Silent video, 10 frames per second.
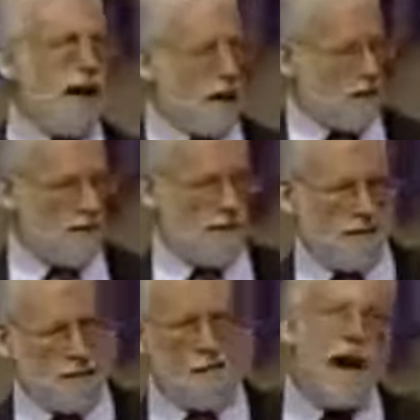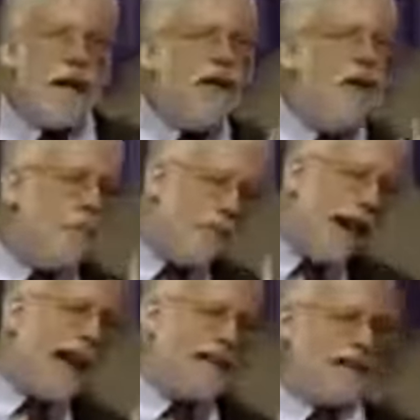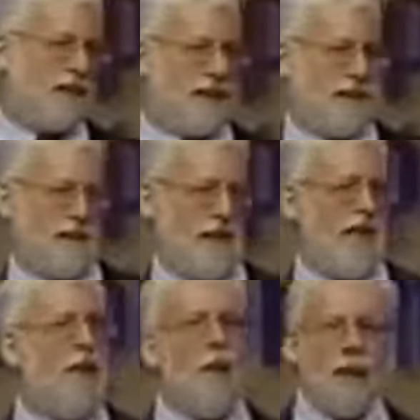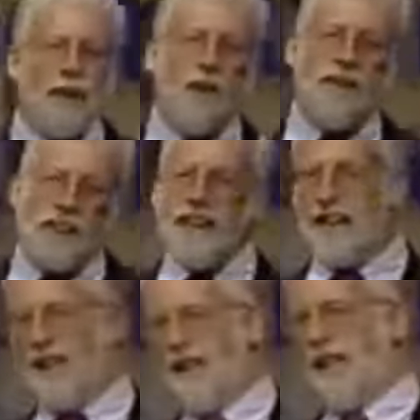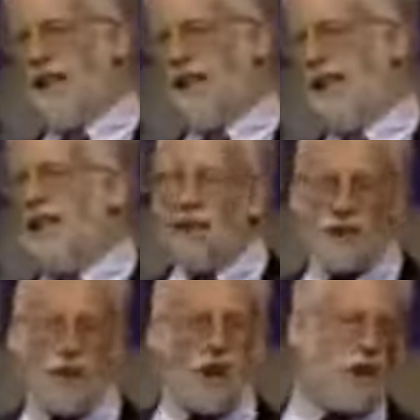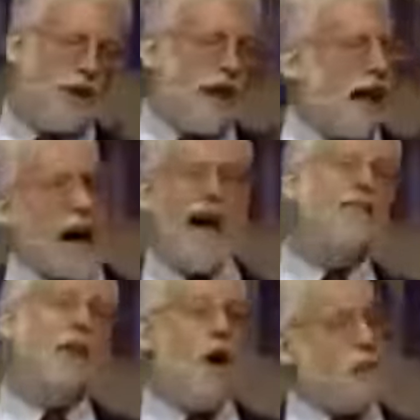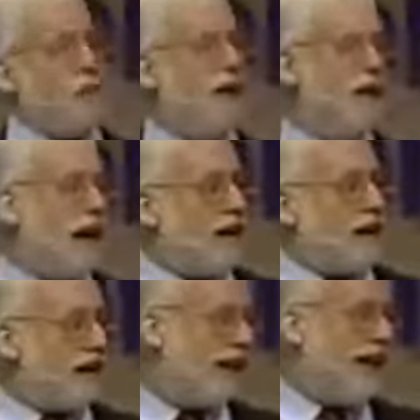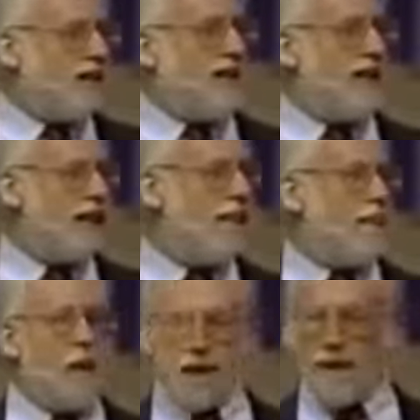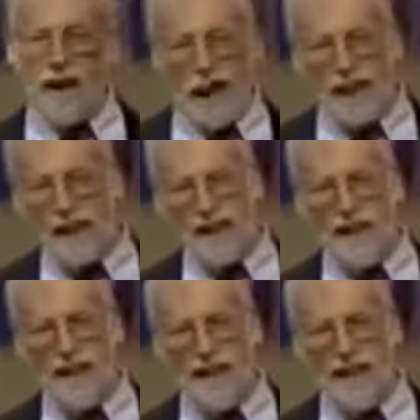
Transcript: Now, imagine your pastor or your deacon in your church saying, I have long been in darkness and now seek to be brought to light.